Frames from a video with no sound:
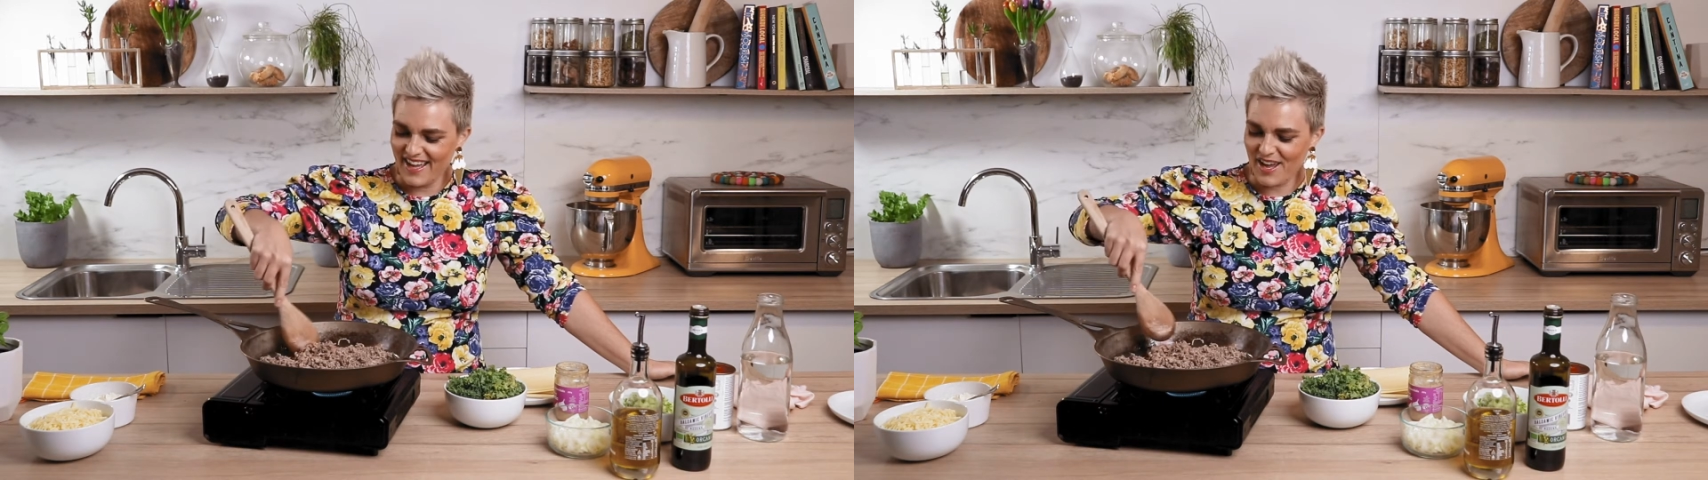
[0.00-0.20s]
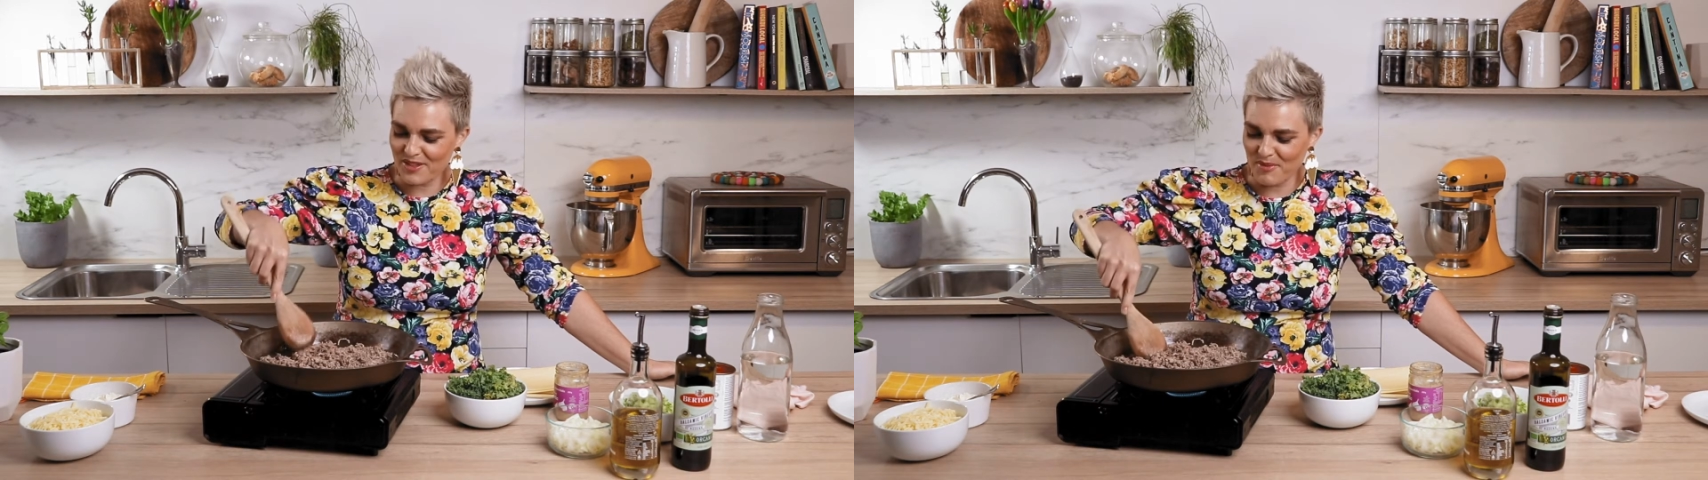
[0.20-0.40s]

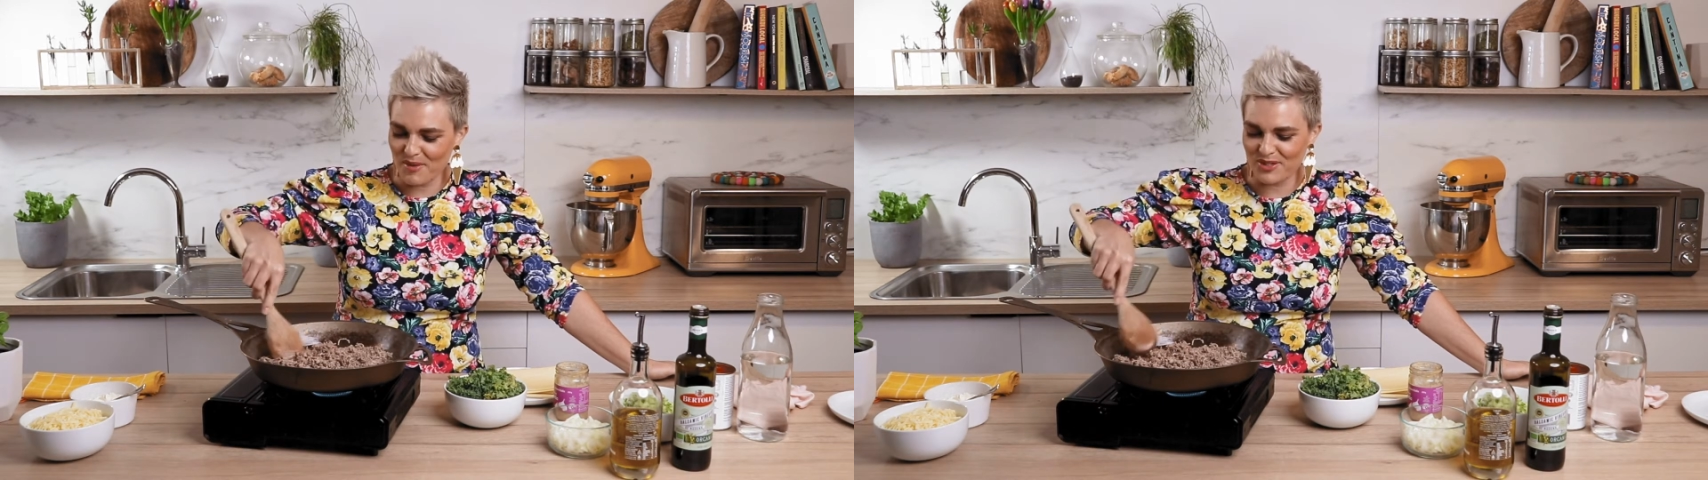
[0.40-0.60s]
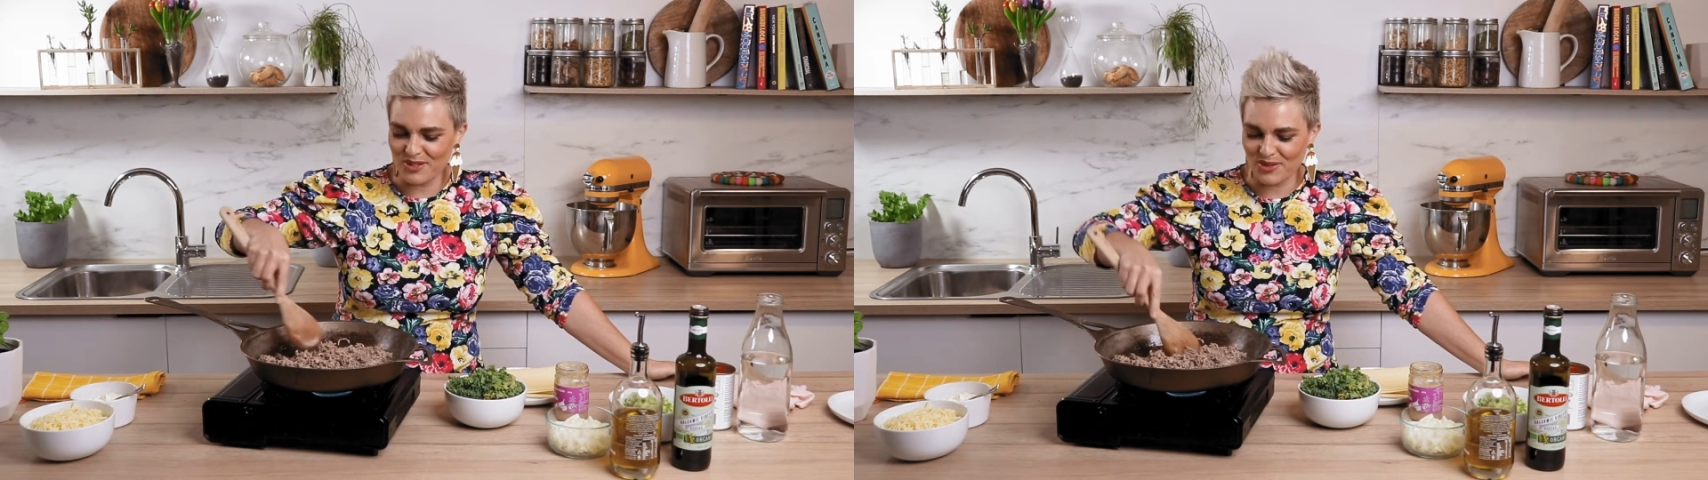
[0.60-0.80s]
At the
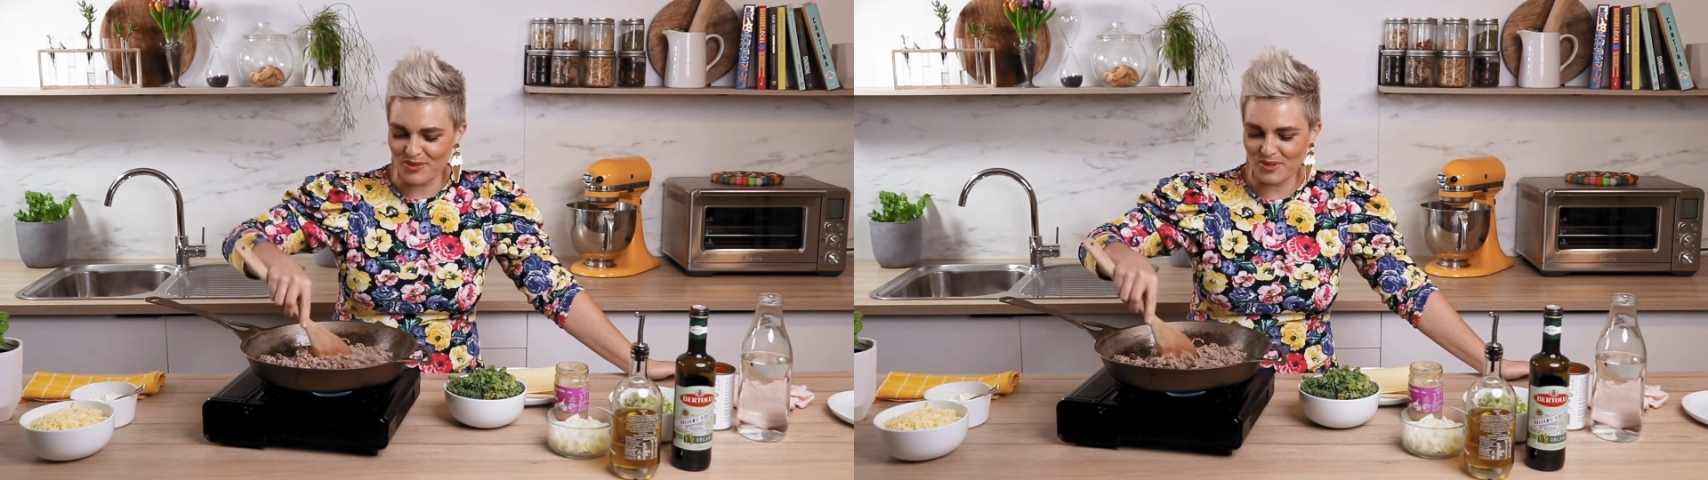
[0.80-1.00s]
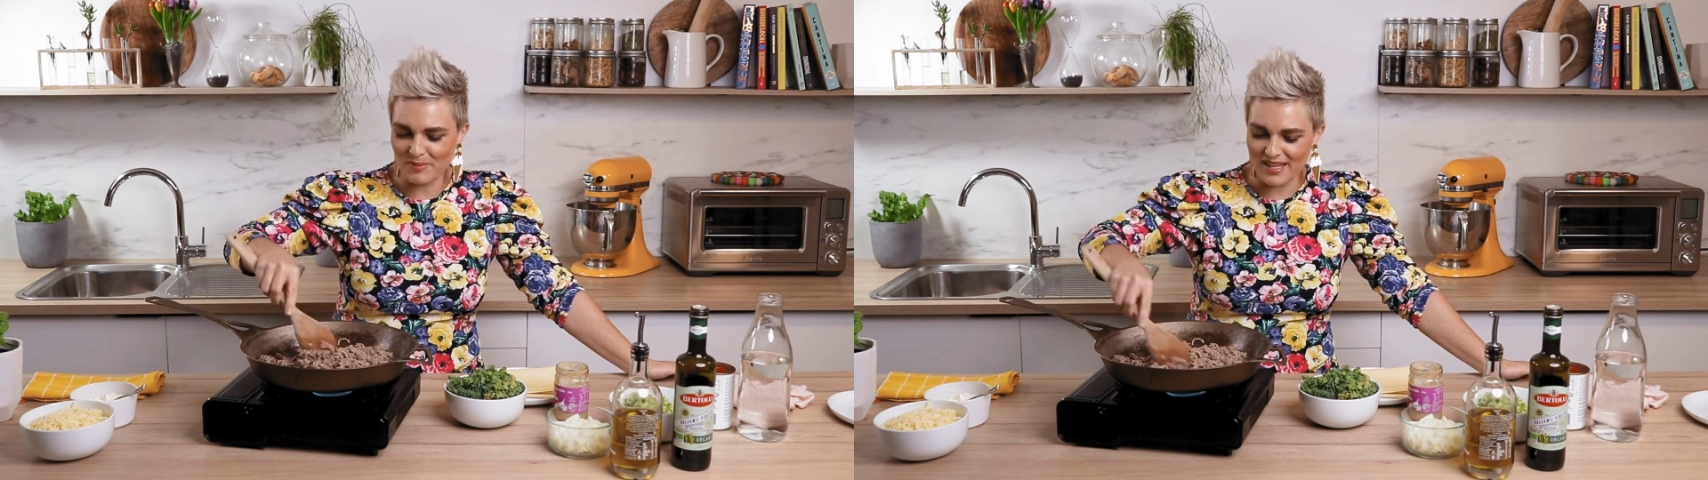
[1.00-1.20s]
moment you're not
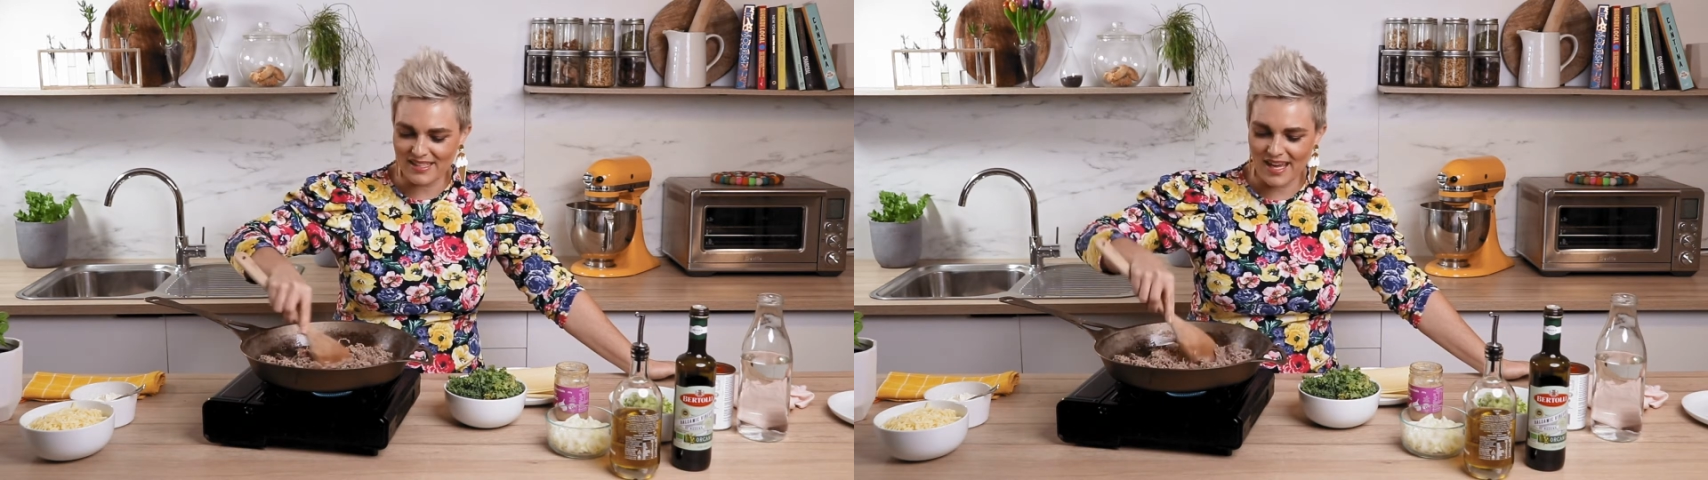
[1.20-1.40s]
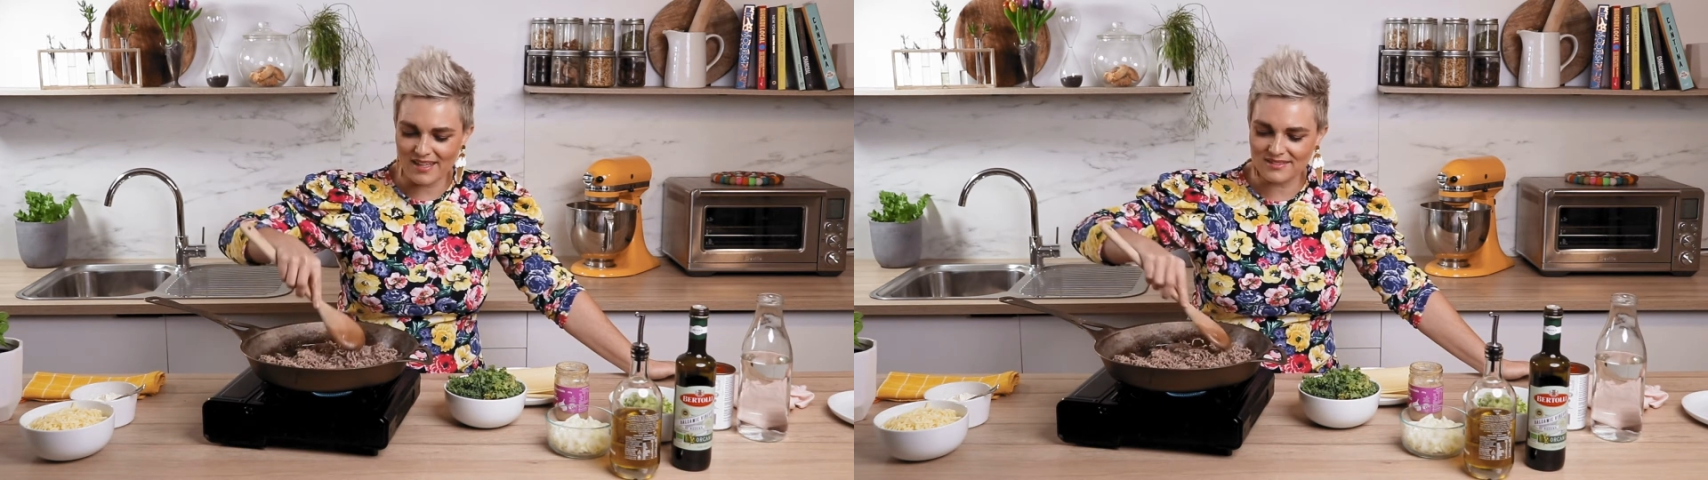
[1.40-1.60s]
all about the
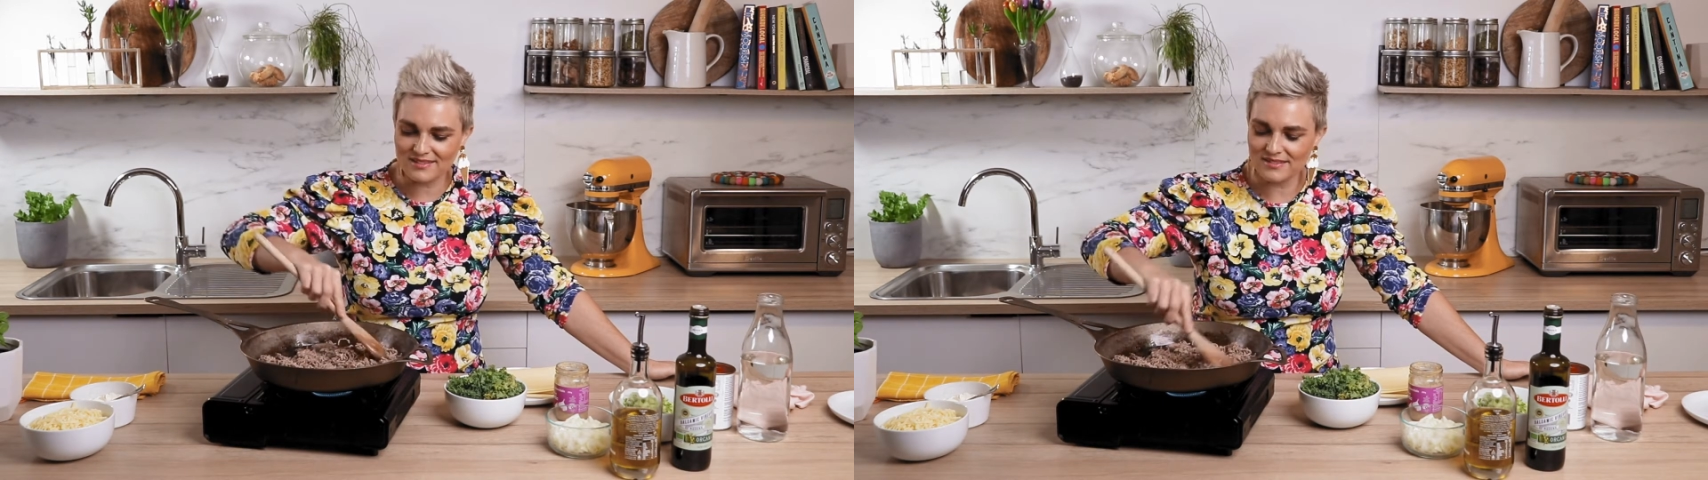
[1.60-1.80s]
kale.